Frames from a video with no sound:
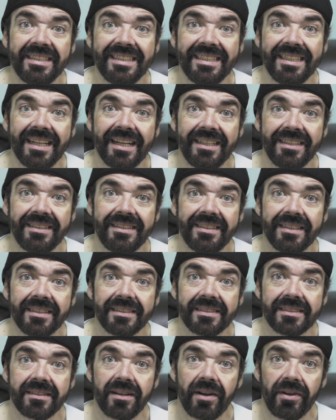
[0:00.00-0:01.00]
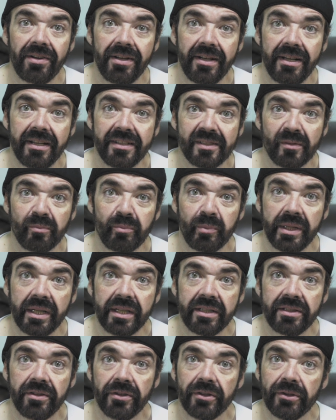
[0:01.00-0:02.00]
the idea started as a
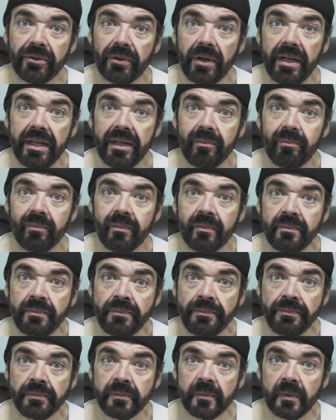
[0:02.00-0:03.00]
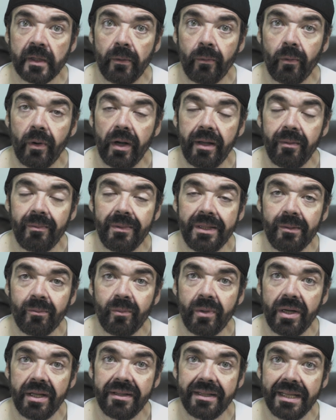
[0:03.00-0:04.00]
pictogram, and what I mean
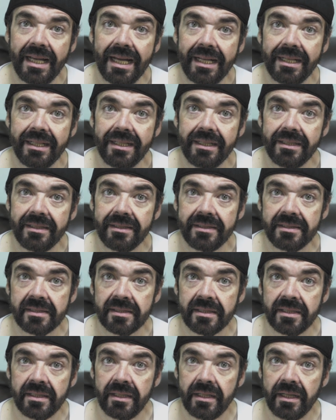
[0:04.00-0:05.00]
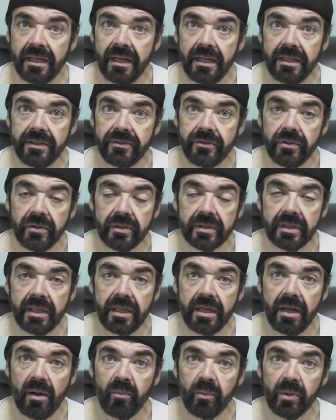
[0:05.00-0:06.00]
by that is I took the
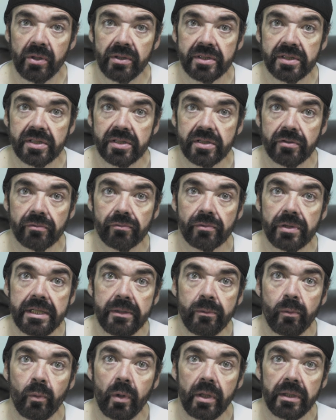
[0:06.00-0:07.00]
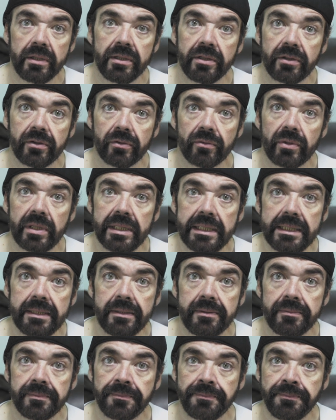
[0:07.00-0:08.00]
numbers 313,